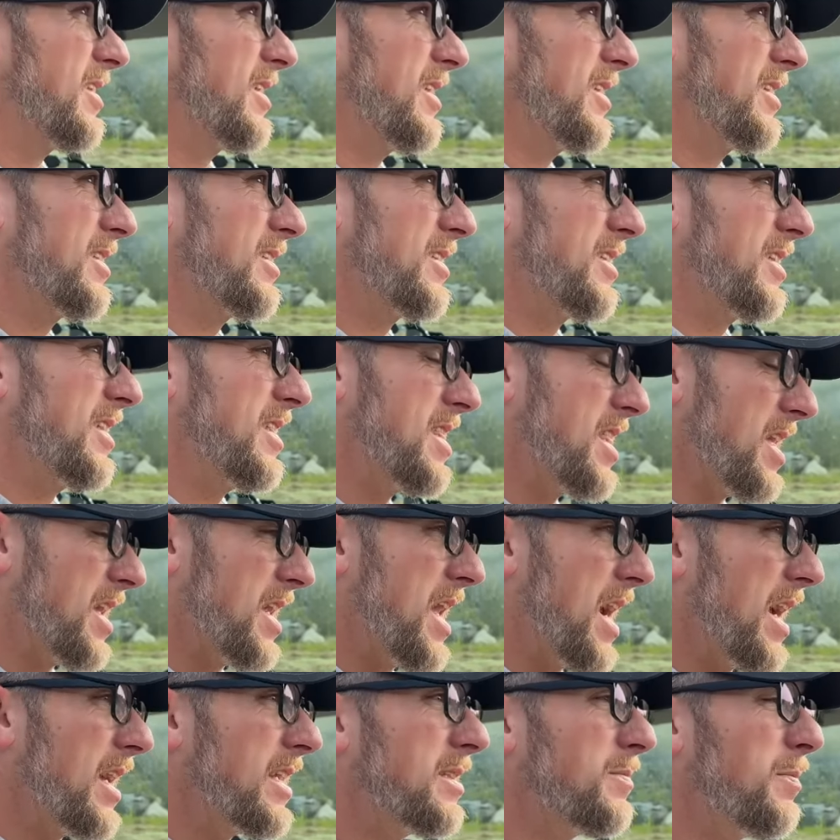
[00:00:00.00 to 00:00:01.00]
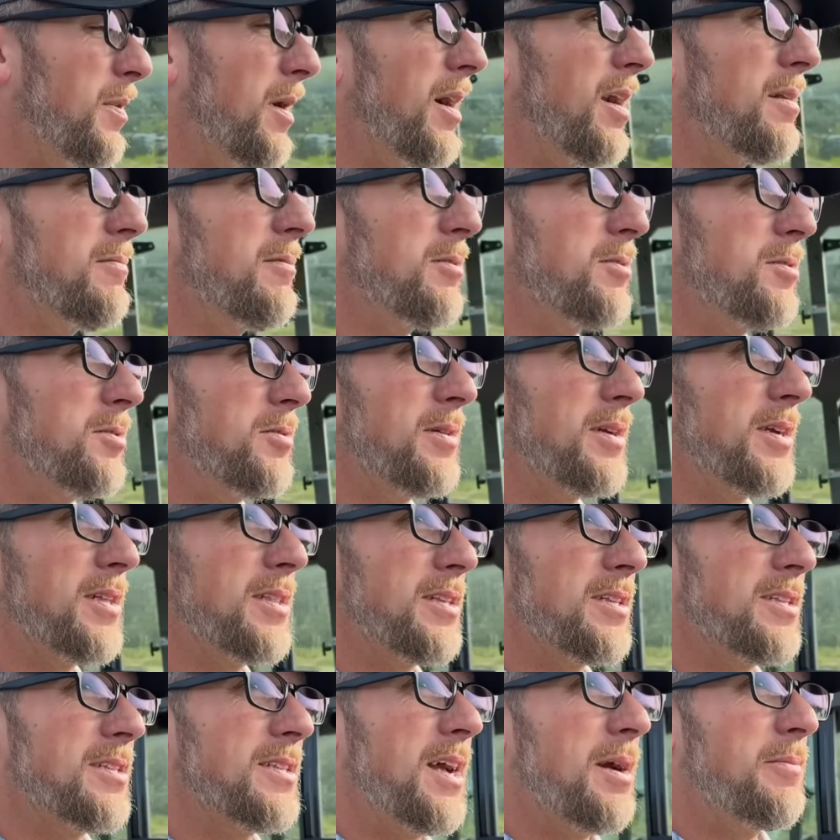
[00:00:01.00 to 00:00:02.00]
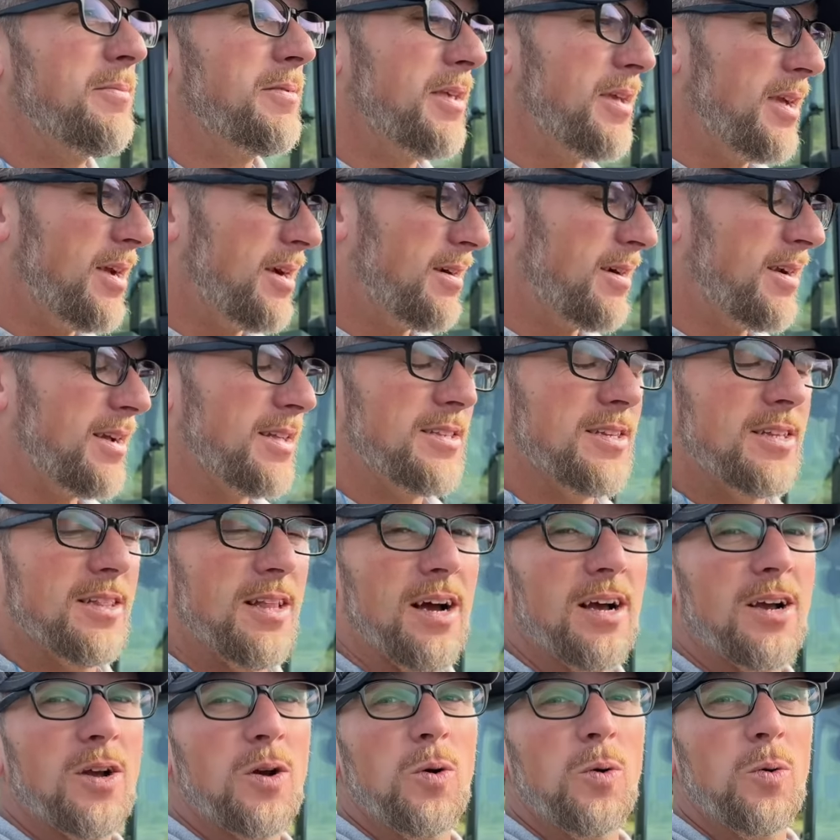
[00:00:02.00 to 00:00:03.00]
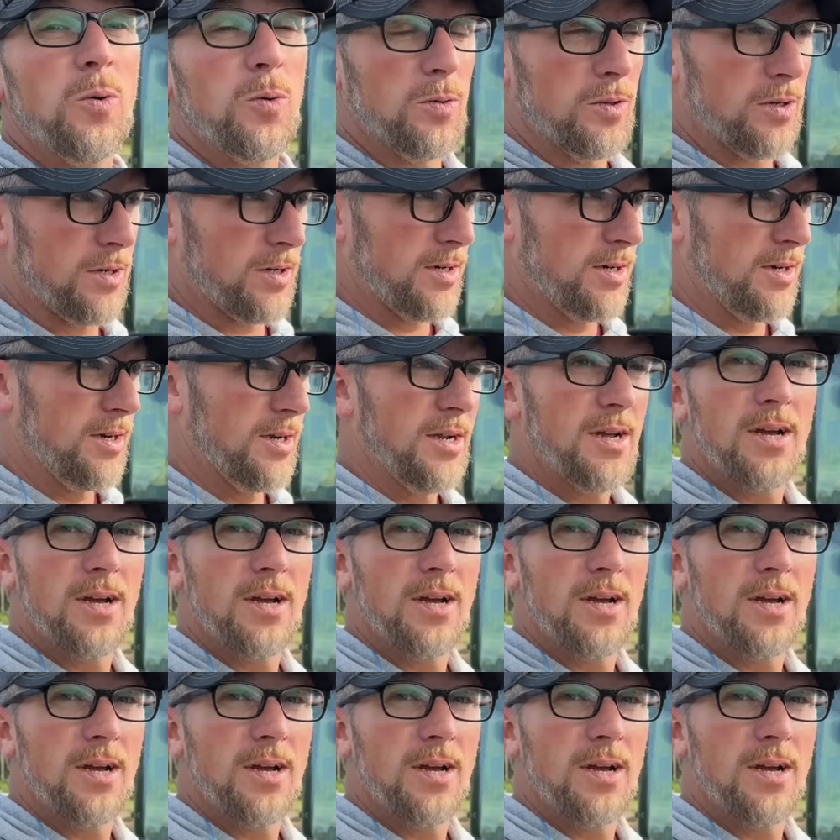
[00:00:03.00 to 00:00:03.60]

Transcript: It's the nice part about doing it this time of the year, it's a lot cooler.